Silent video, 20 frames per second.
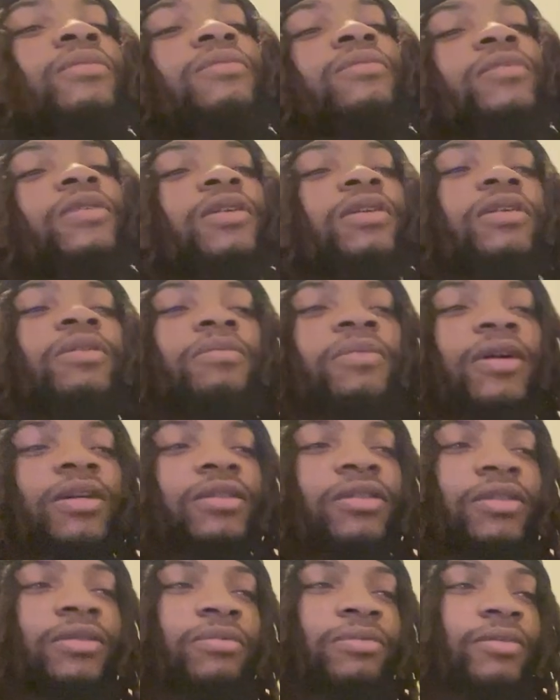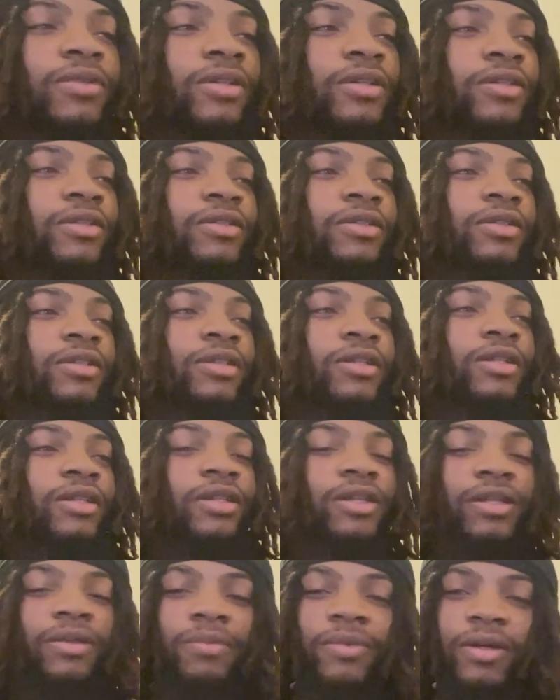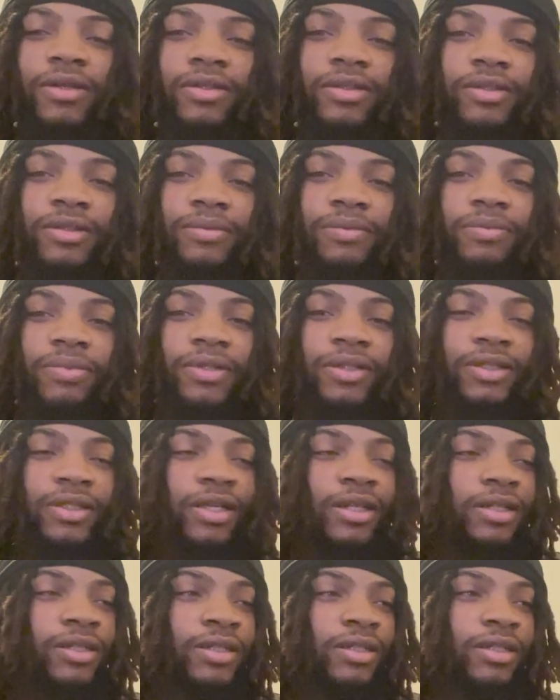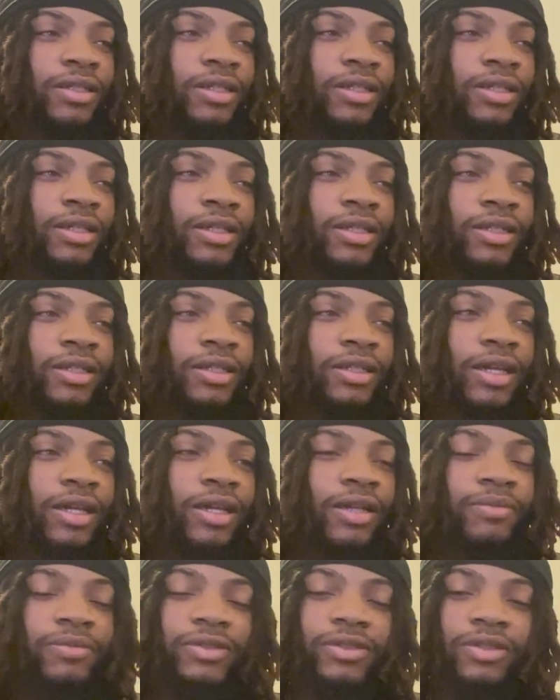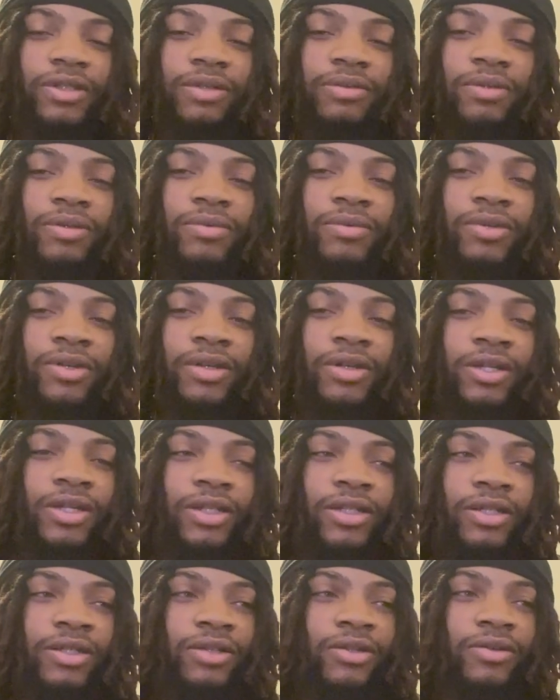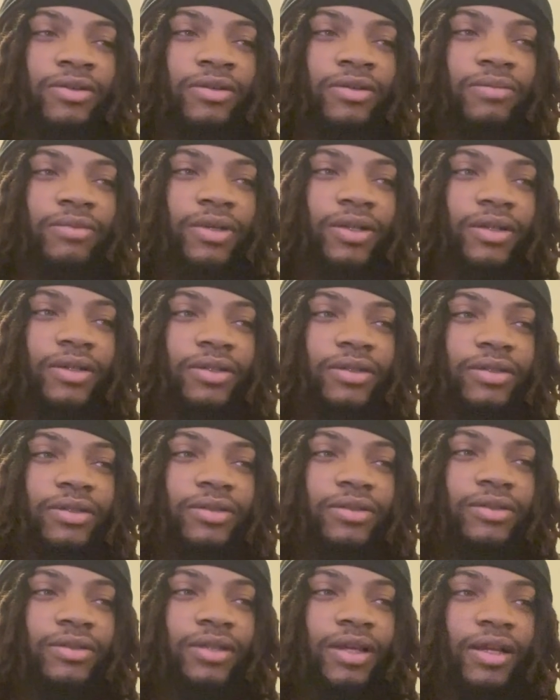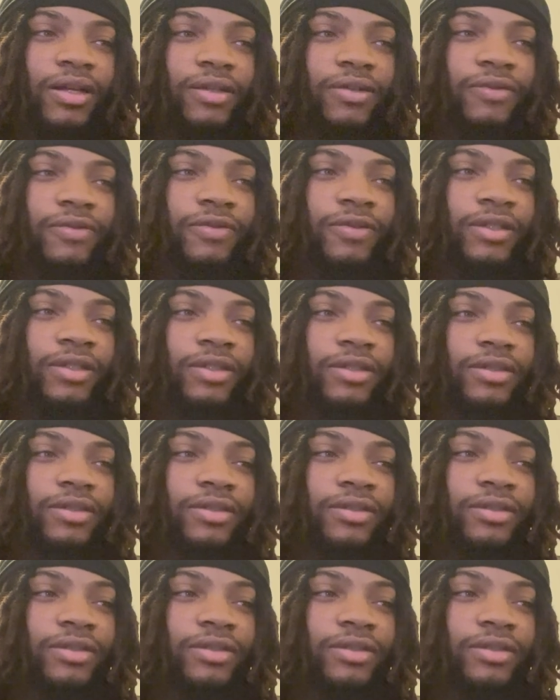Bro, he about to, bro. He about to put that little nigga in the game or something. I'm already knowing, bro. I can feel it.